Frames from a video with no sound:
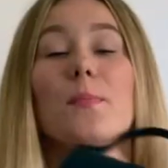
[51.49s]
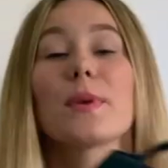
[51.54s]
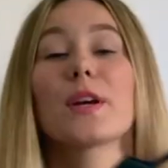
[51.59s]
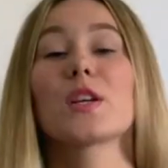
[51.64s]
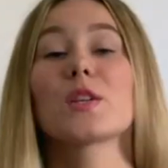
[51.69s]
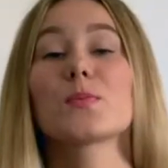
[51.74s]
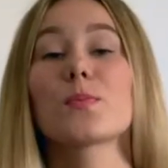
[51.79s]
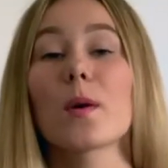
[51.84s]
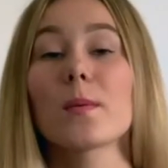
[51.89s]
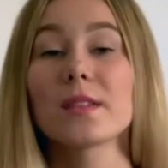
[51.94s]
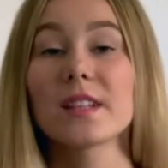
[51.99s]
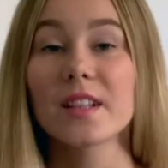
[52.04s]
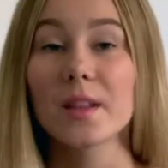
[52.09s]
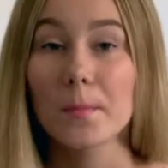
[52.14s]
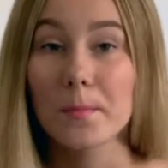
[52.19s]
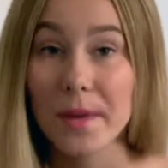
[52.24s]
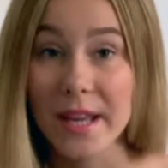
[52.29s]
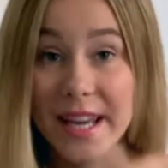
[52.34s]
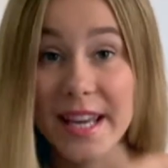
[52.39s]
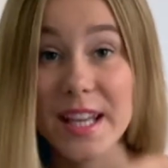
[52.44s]
Because probably
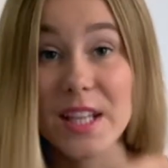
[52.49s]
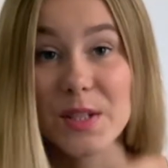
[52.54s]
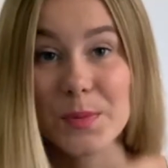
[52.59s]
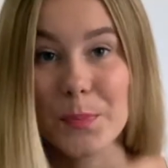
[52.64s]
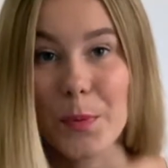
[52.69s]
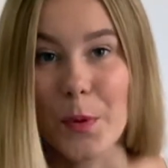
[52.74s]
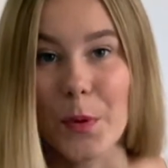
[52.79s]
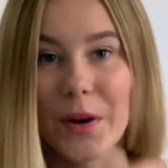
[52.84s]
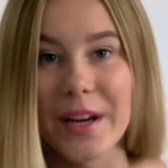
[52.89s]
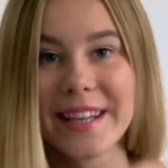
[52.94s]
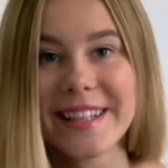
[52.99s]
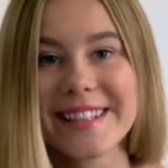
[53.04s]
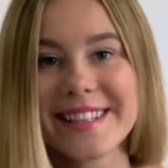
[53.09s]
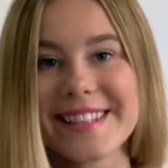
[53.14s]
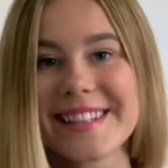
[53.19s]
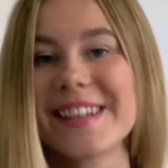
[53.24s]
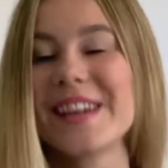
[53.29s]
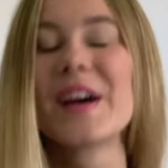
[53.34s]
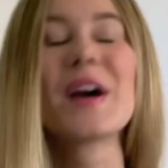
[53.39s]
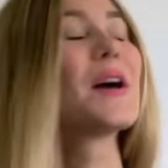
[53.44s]
the biggest
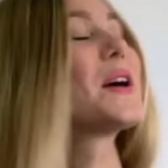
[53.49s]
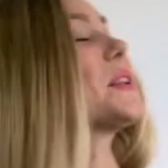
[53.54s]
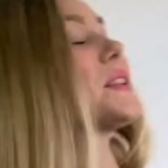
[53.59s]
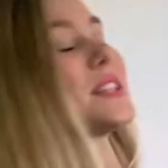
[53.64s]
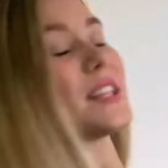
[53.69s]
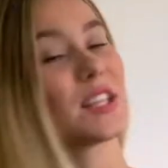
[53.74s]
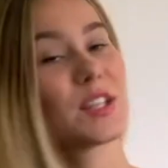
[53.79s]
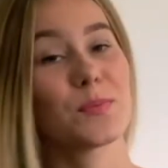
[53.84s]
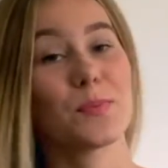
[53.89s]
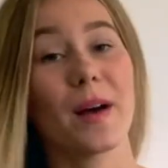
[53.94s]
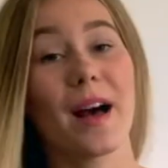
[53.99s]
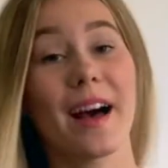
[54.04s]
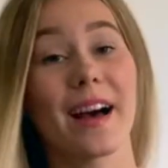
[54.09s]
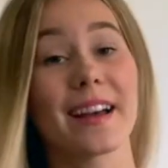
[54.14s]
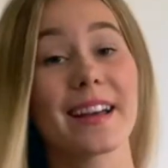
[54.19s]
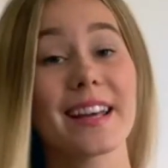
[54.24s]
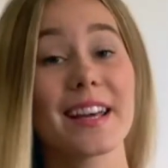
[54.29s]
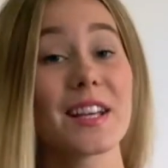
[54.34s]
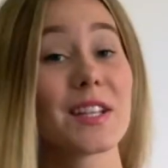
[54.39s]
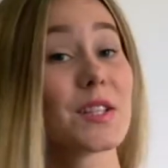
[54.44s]
point to this
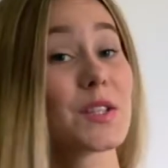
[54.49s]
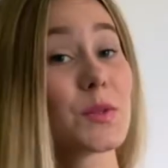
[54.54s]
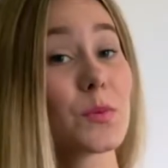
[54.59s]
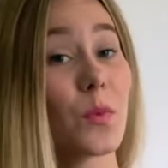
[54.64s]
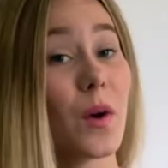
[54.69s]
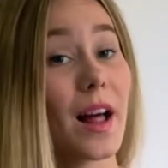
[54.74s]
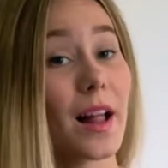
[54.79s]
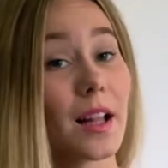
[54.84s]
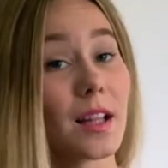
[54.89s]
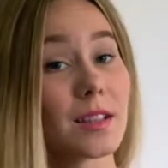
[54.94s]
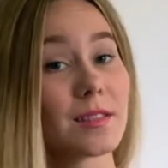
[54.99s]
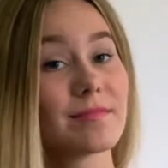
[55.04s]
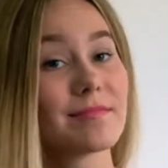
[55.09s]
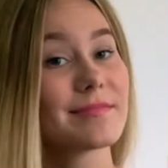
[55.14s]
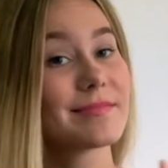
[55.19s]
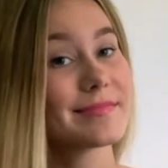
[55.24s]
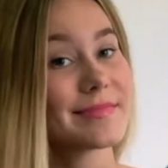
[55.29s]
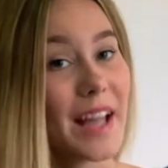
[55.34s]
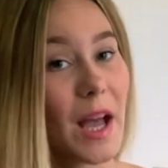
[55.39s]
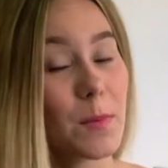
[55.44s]
bag is, well,
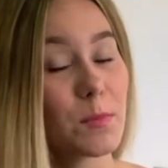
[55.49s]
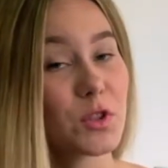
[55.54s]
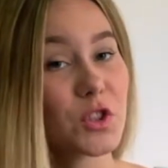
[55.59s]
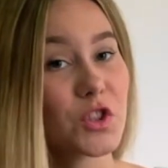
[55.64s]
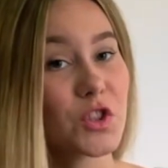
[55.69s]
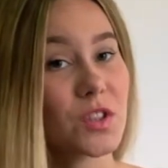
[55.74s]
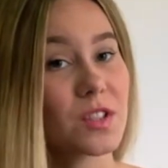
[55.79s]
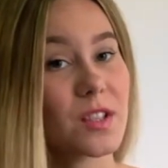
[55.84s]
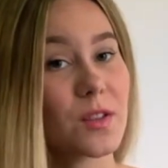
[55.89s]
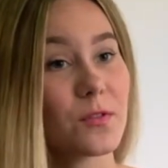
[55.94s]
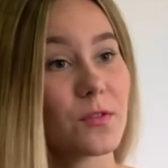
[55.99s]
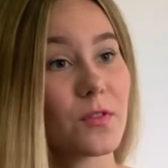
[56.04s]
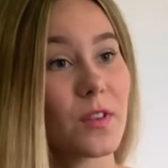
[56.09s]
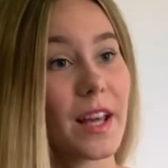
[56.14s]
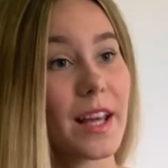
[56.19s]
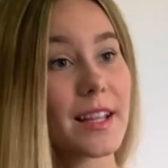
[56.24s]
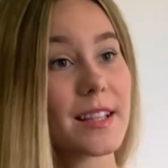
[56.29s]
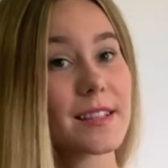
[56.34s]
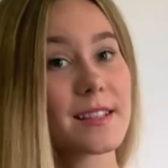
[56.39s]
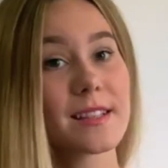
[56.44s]
how much does it
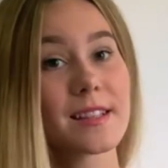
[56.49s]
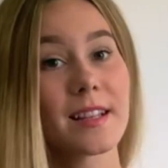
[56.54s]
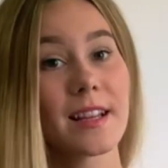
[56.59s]
fit?